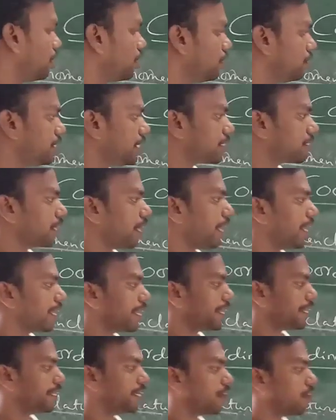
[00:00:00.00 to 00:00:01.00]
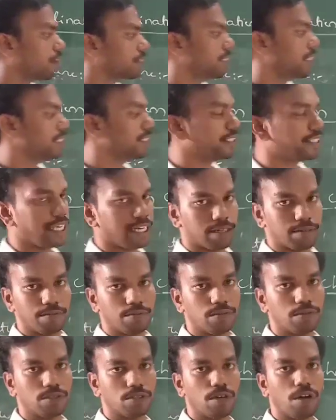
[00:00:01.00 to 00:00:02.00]
You just calculate here oxidation state.
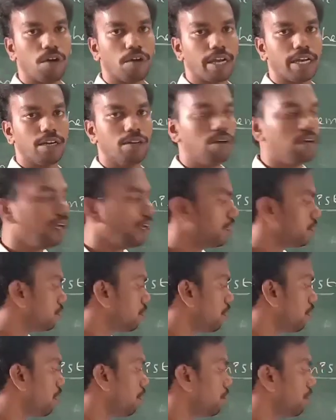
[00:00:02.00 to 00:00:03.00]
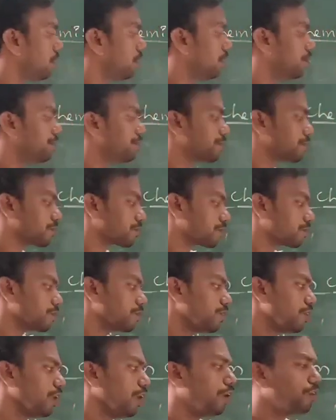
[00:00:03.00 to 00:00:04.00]
So how can you? So
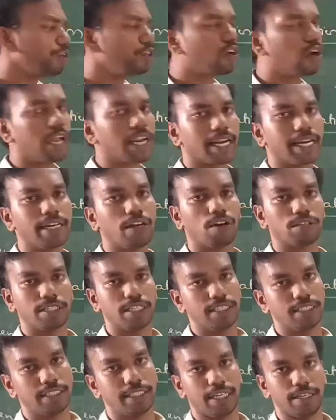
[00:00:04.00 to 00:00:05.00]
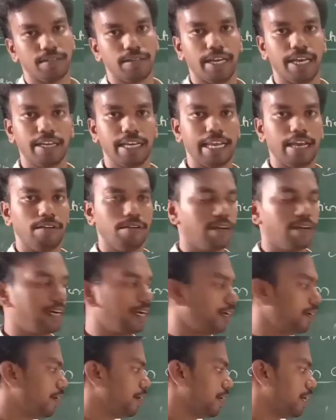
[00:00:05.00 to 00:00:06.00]
how would you calculate oxidation state? I
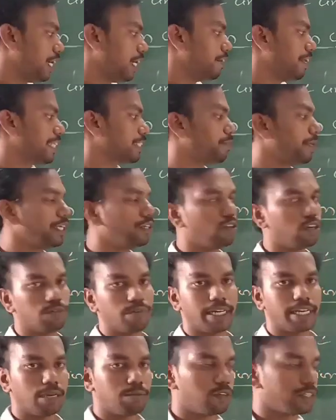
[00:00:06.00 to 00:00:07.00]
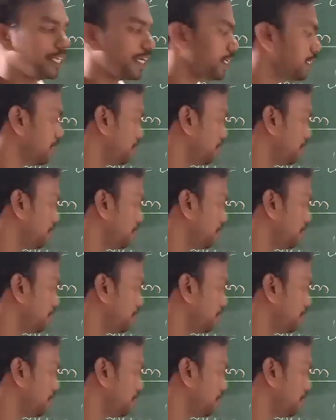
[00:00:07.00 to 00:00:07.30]
will explain. Don't worry about that,